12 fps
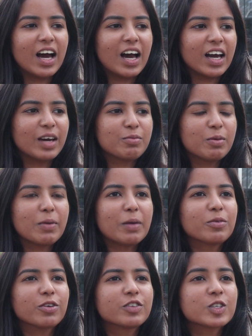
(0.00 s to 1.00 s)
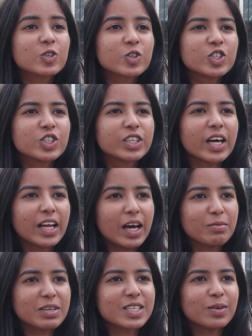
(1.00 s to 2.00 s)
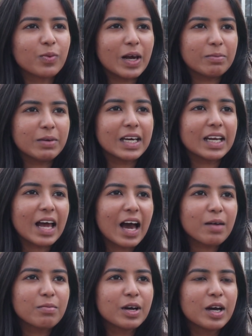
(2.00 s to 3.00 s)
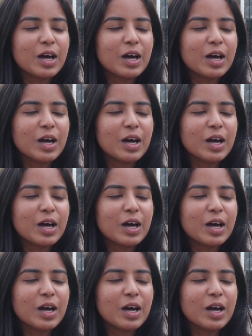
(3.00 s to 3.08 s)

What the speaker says: I am a member of the Social Dynamics and Wellbeing Lab.